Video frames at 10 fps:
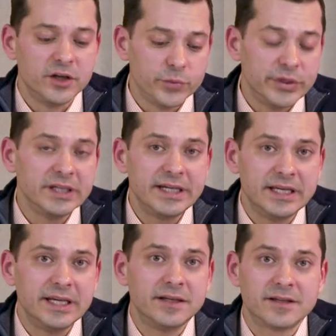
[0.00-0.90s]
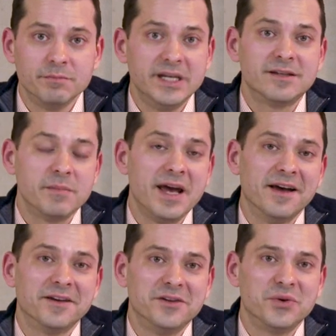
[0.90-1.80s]
you really need to meet
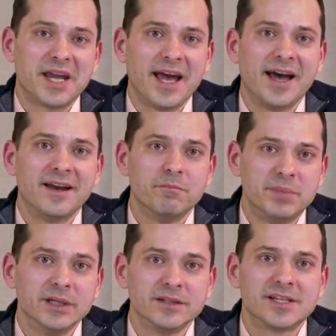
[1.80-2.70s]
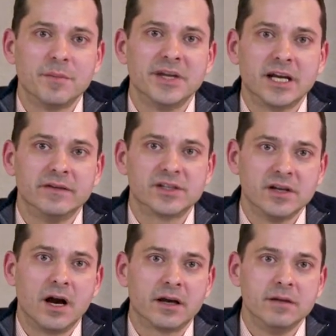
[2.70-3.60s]
demand. You can't build something if it's
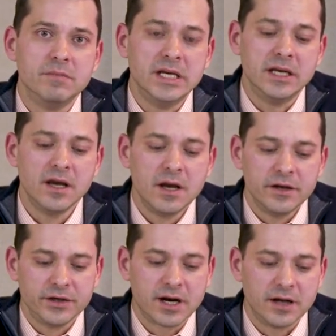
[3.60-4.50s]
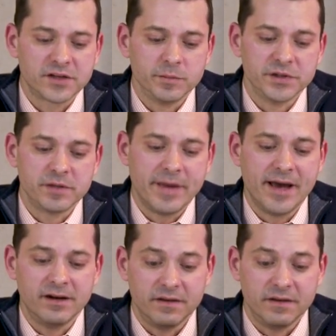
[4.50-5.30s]
not going to meet your customer's demand.